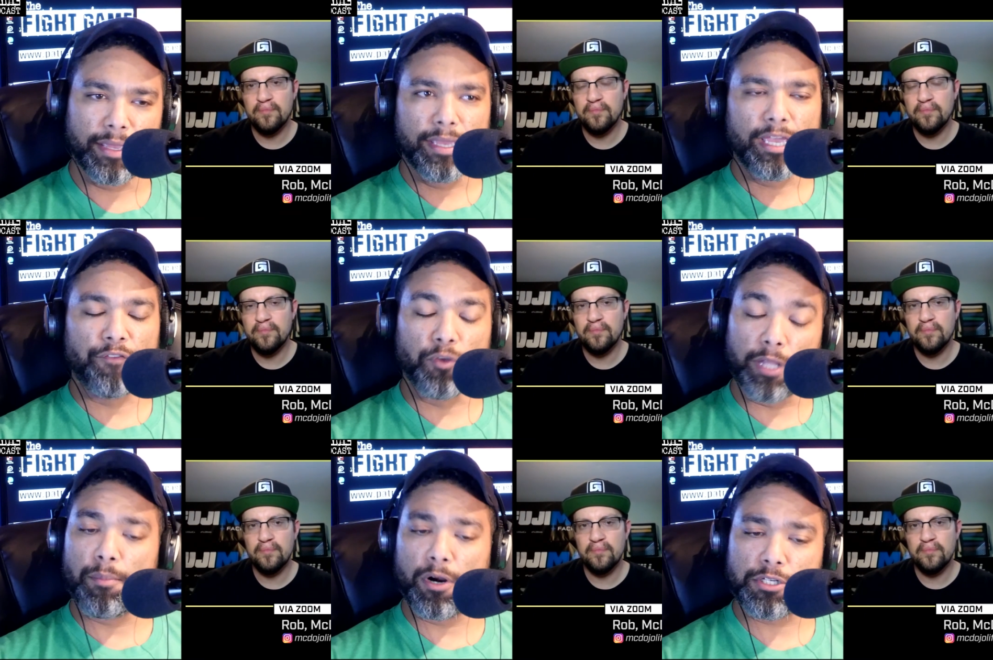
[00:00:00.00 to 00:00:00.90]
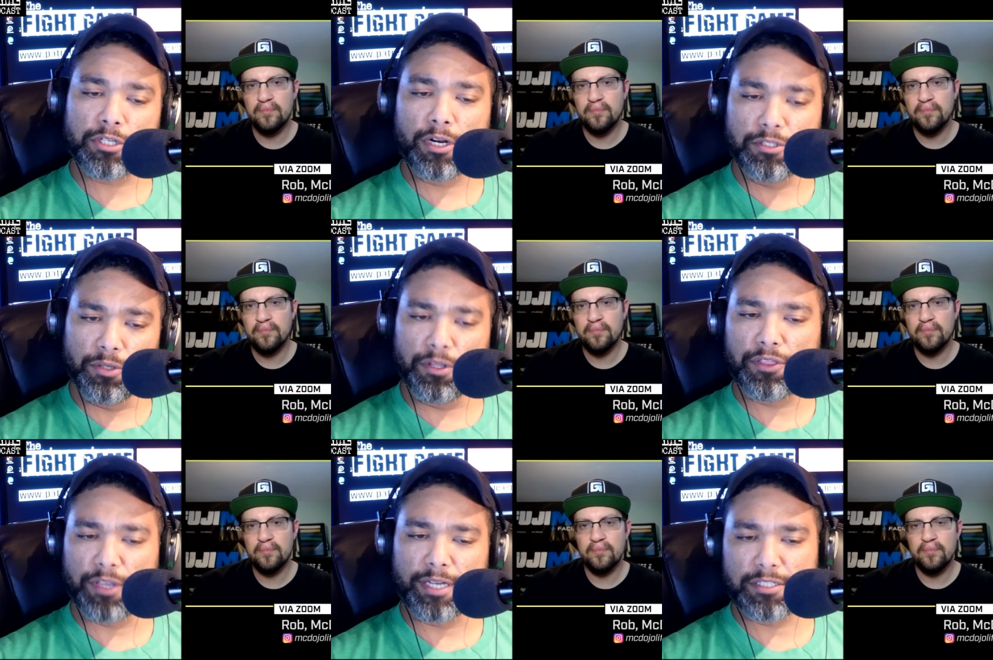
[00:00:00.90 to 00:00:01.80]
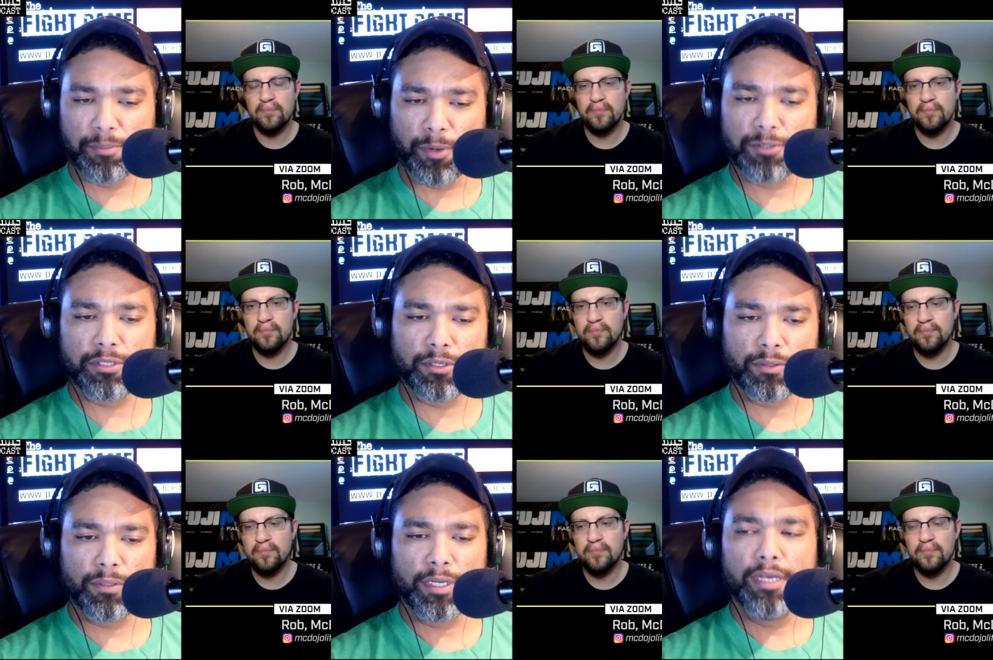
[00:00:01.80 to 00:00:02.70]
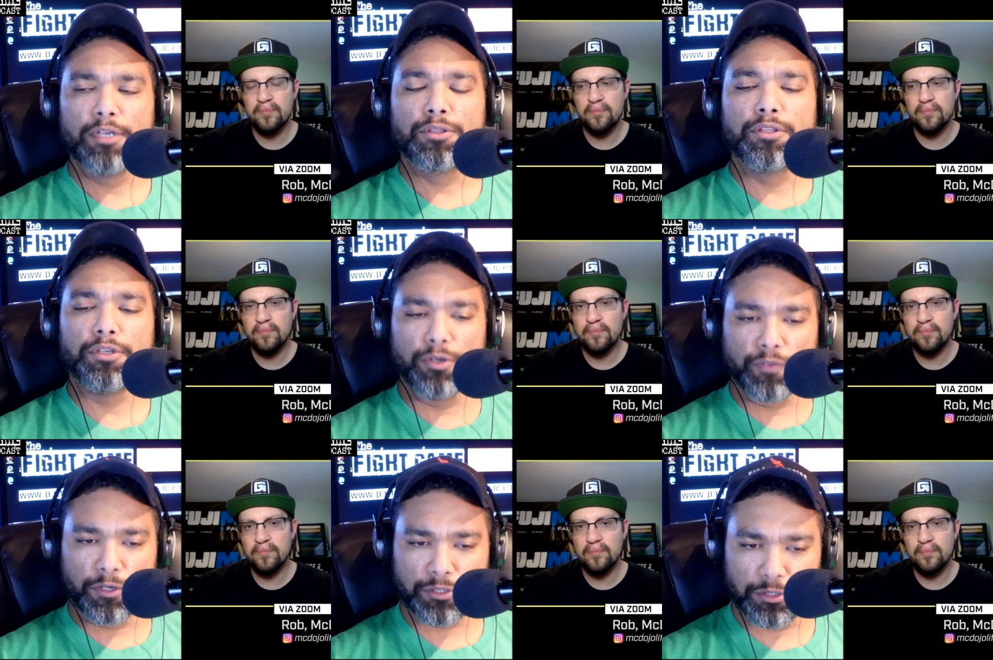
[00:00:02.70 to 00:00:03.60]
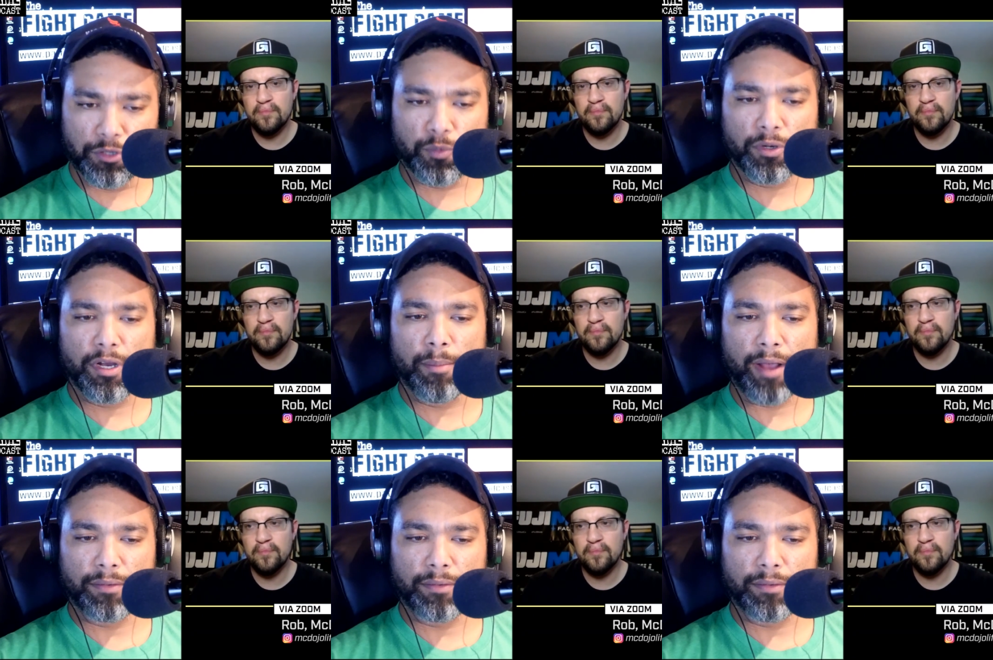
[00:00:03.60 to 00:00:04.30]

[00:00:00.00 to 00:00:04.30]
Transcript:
Speaker 1: if you let martial arts do the thing that it's supposed to do, the universal truth will come out.